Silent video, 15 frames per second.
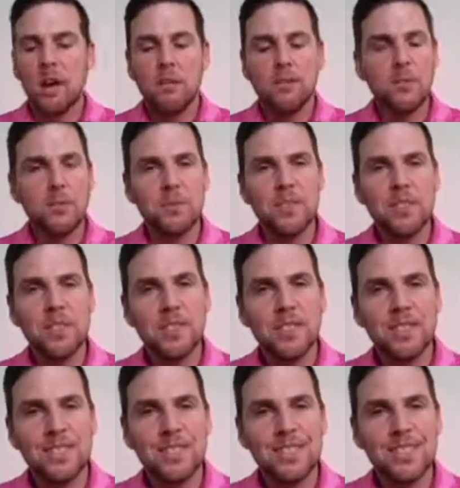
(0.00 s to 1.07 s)
from
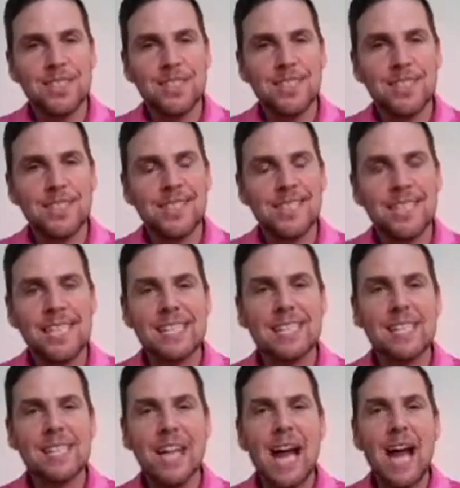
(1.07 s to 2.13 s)
the
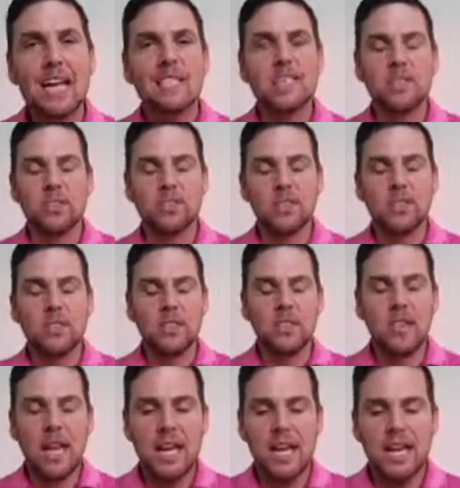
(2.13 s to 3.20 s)
LASIK eye surgeon
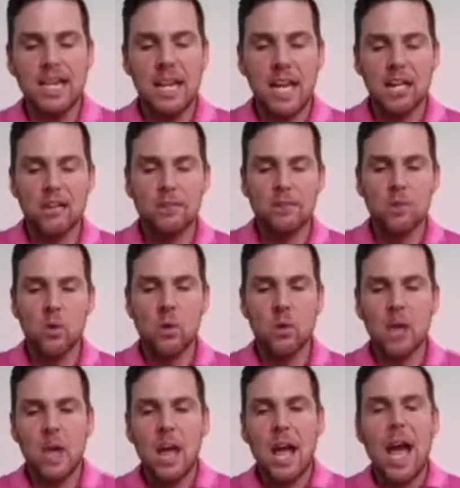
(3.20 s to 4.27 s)
that I caddied
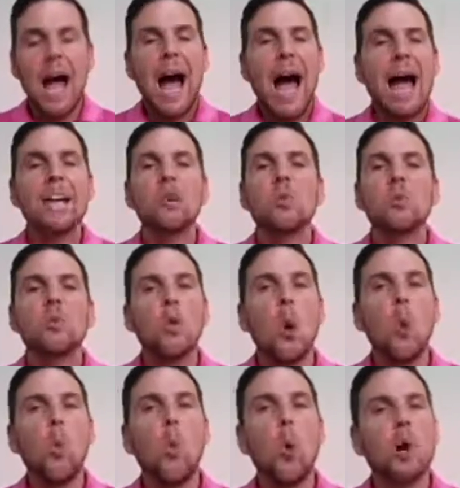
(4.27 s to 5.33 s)
for. I don't
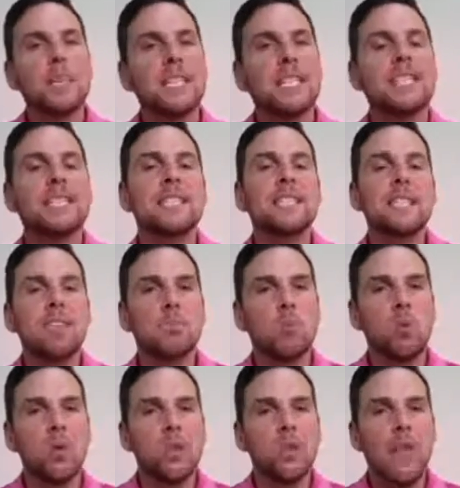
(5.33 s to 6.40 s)
know what he
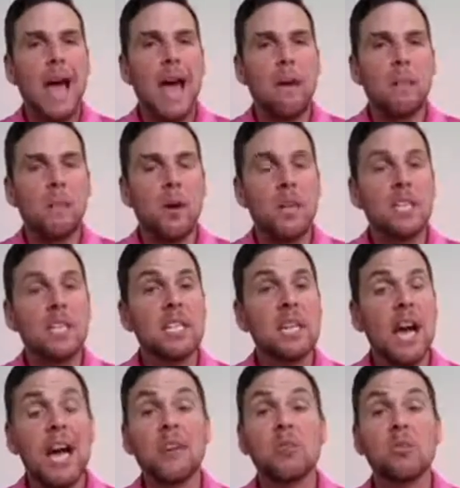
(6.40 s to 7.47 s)
did with that
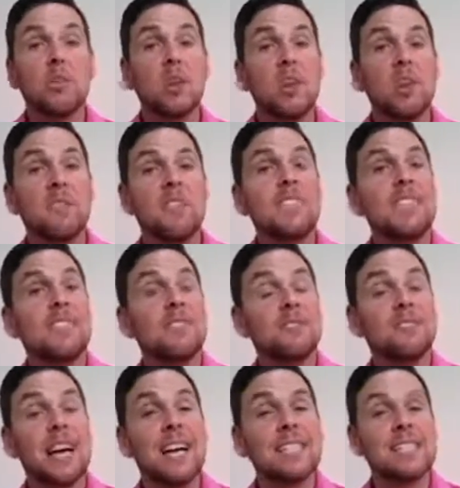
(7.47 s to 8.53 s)
money. I don't know if he
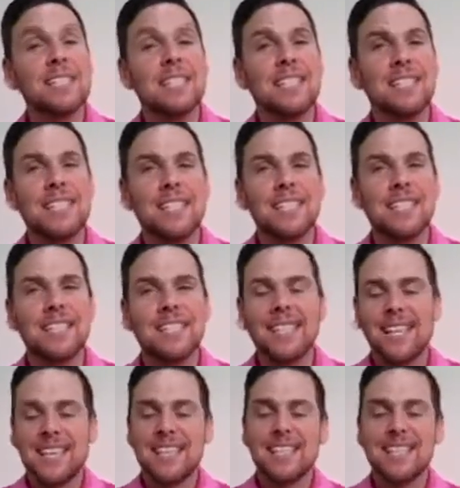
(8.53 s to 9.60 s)
invested in
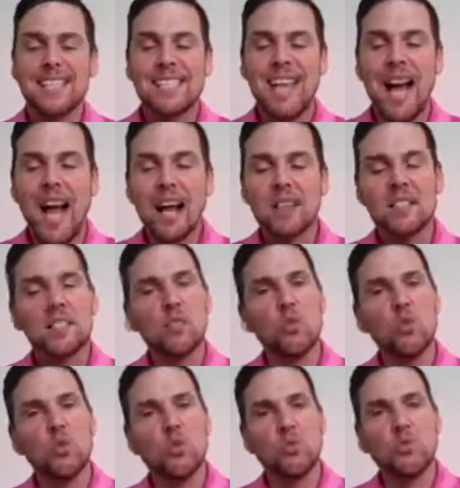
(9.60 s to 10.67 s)
stocks
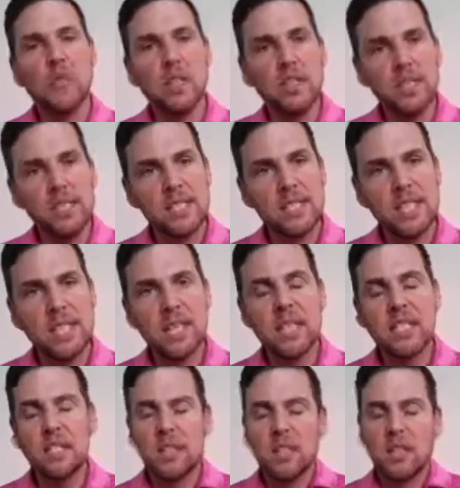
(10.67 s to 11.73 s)
or real estate,